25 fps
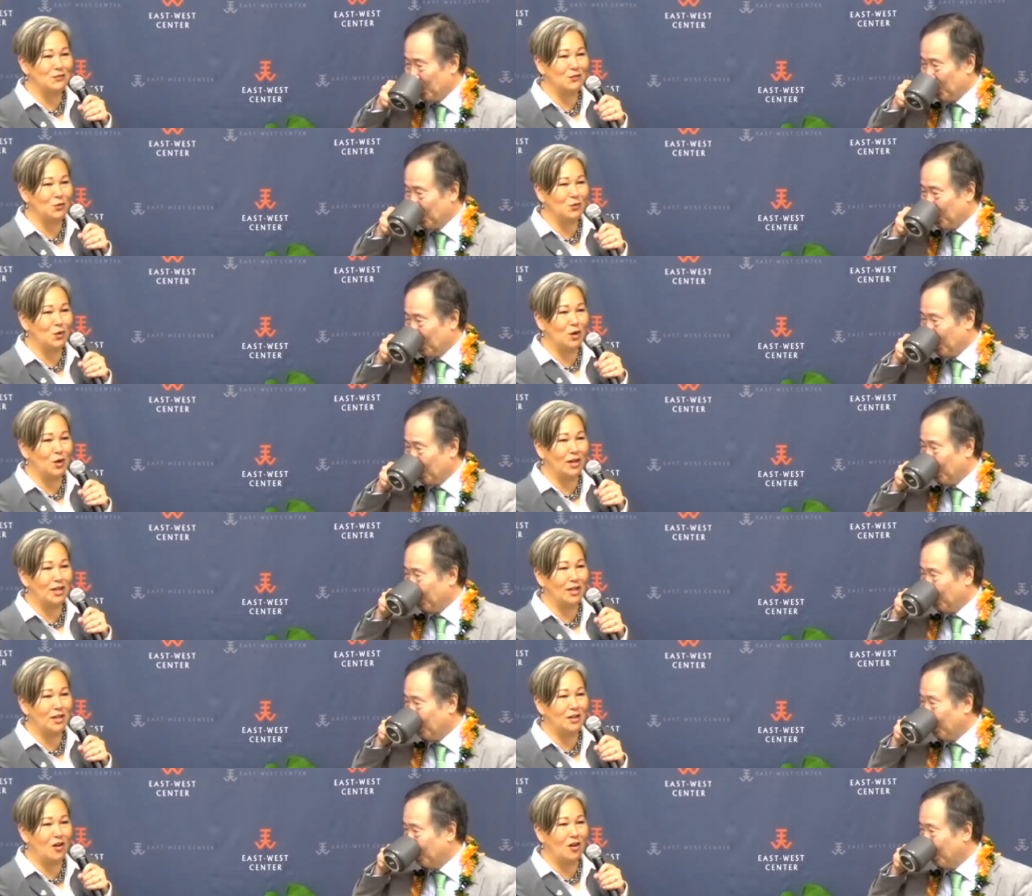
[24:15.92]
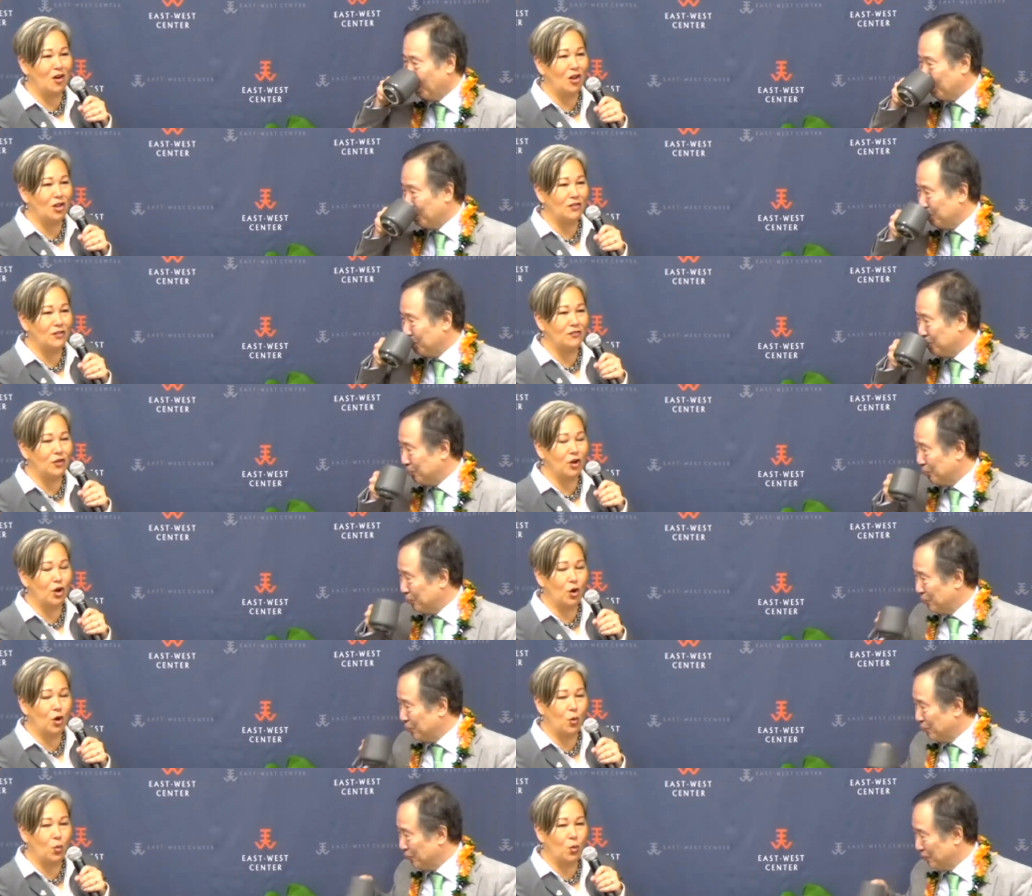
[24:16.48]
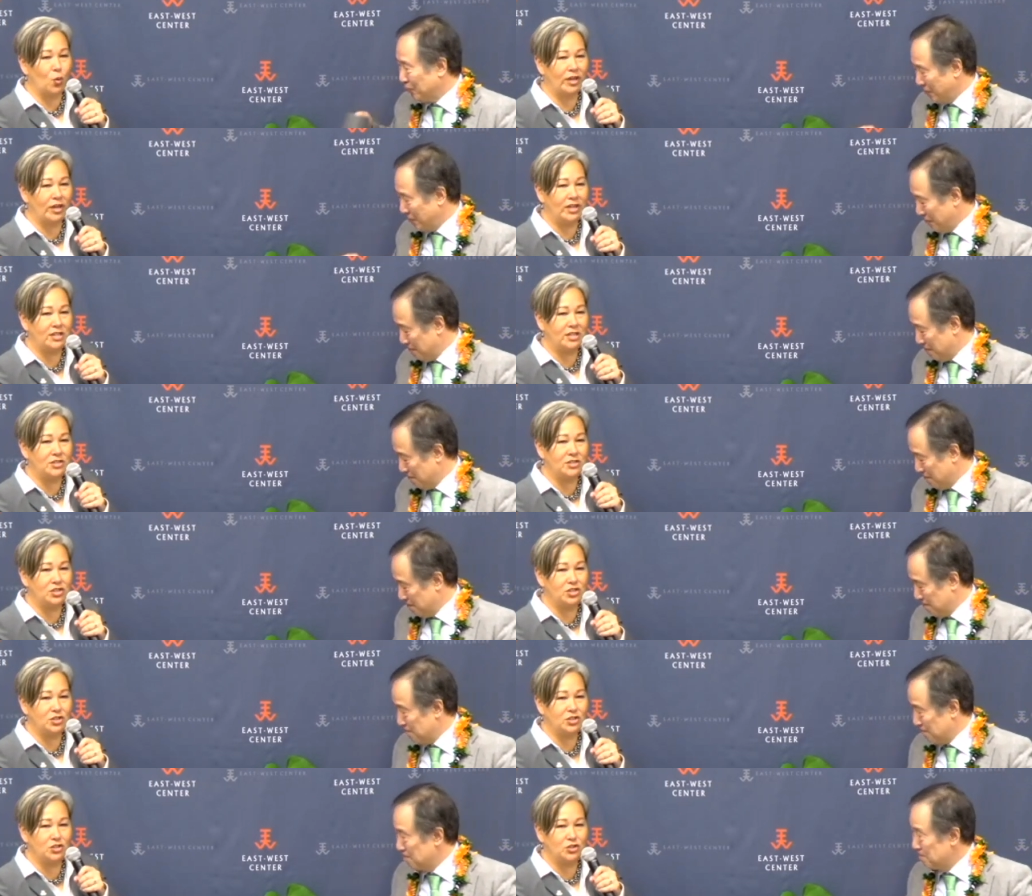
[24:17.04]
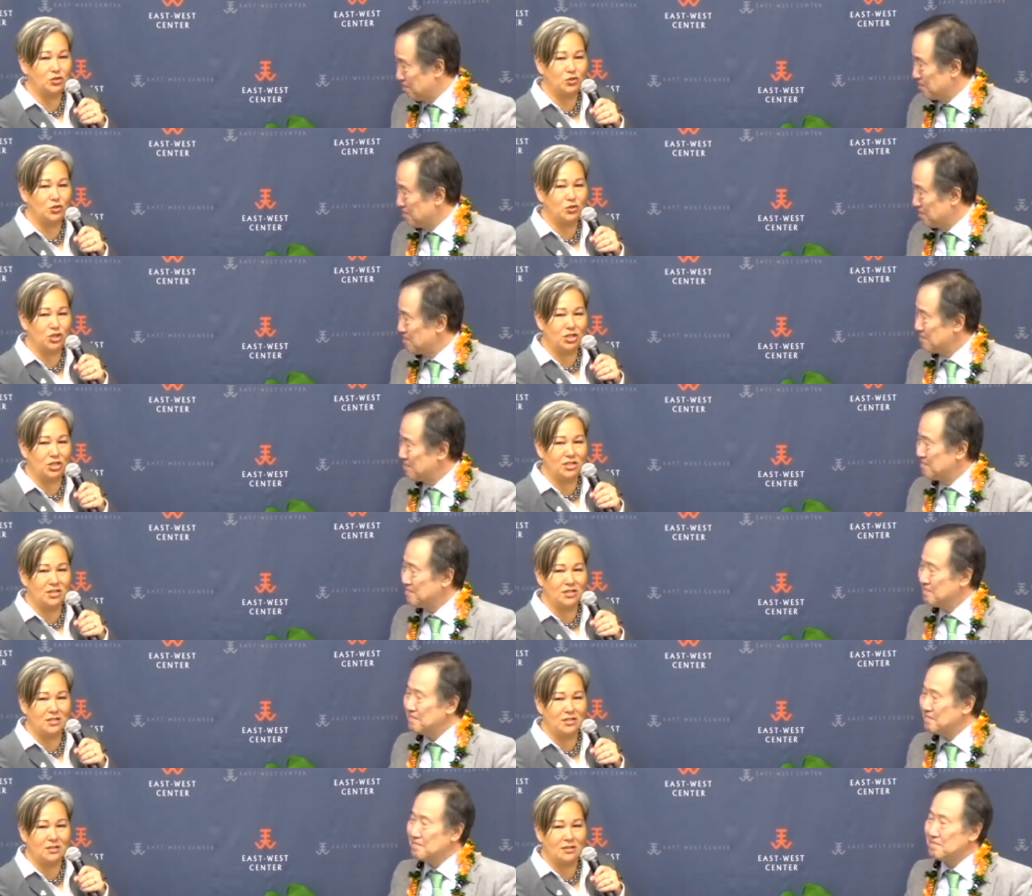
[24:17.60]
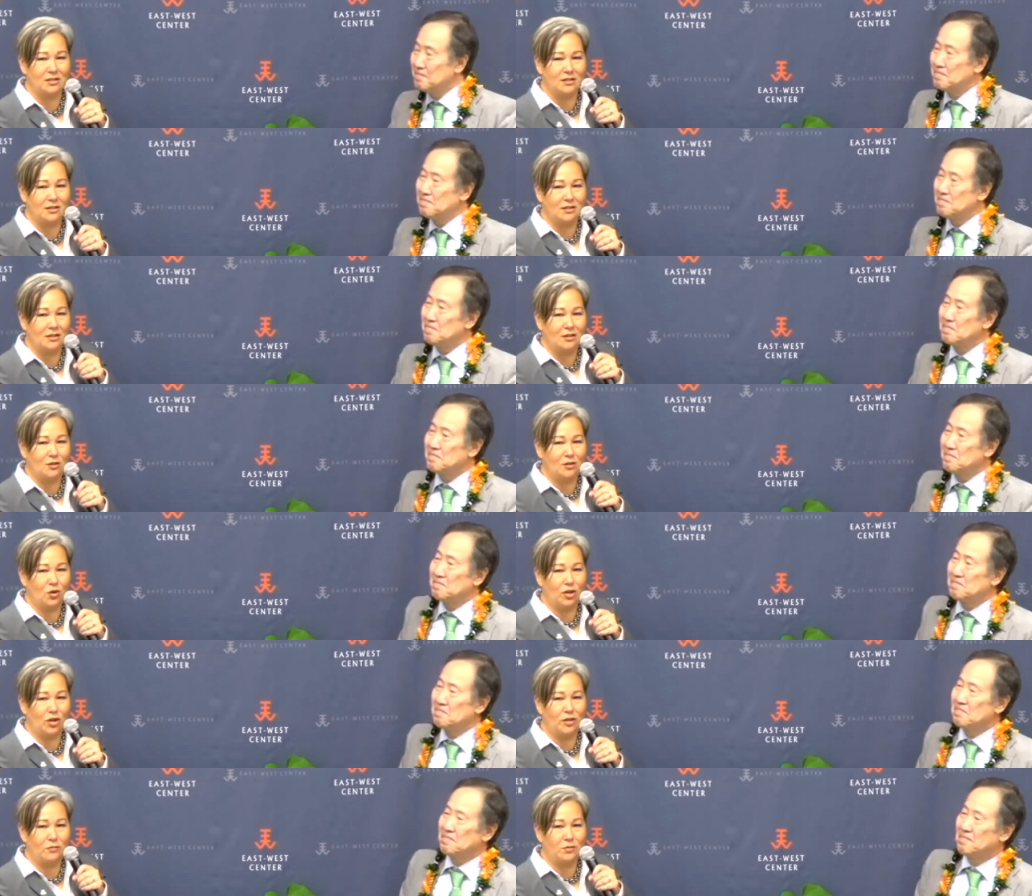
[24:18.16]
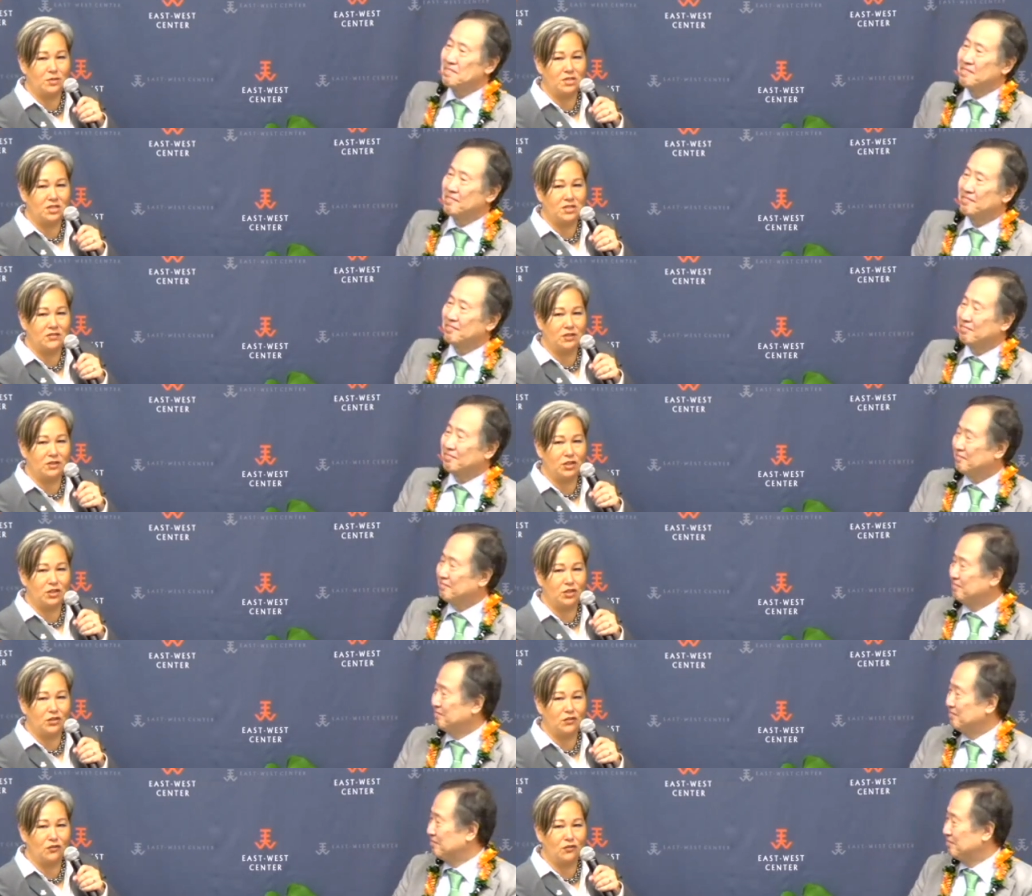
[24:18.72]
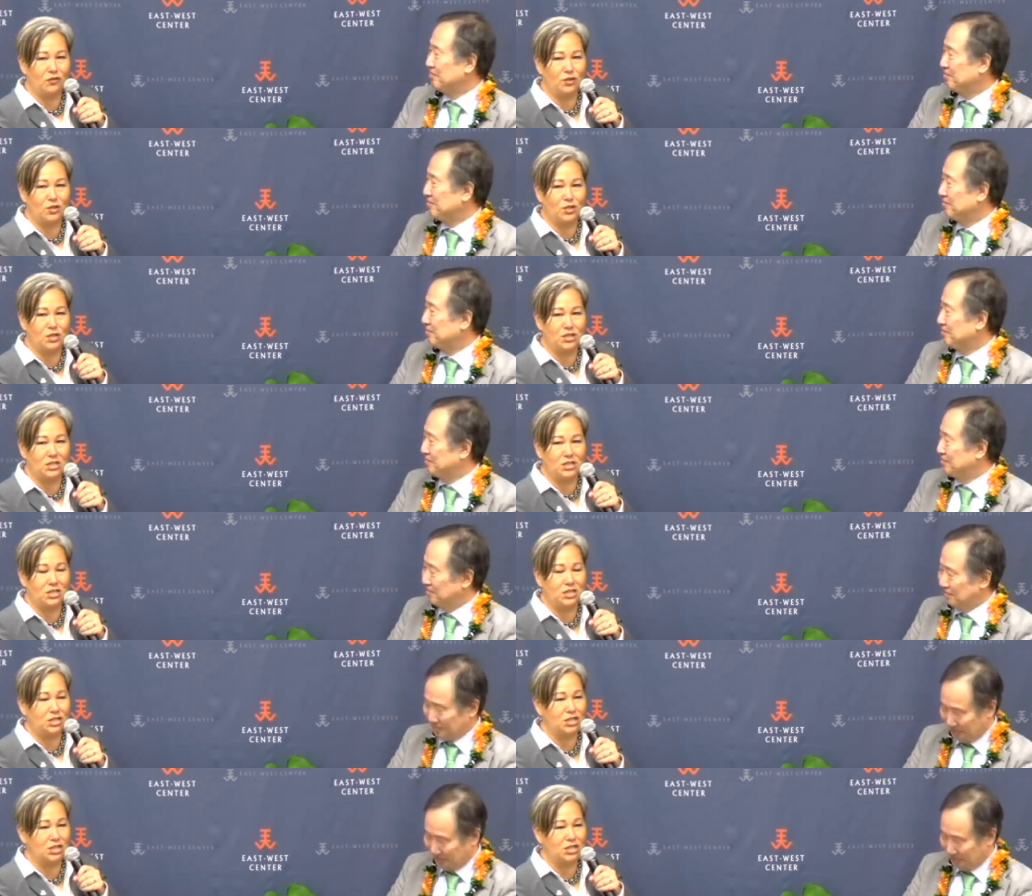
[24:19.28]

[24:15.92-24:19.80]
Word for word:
Speaker 1: of Hawaii, and all of our Hawaii institutions, Hawaii Pacific University,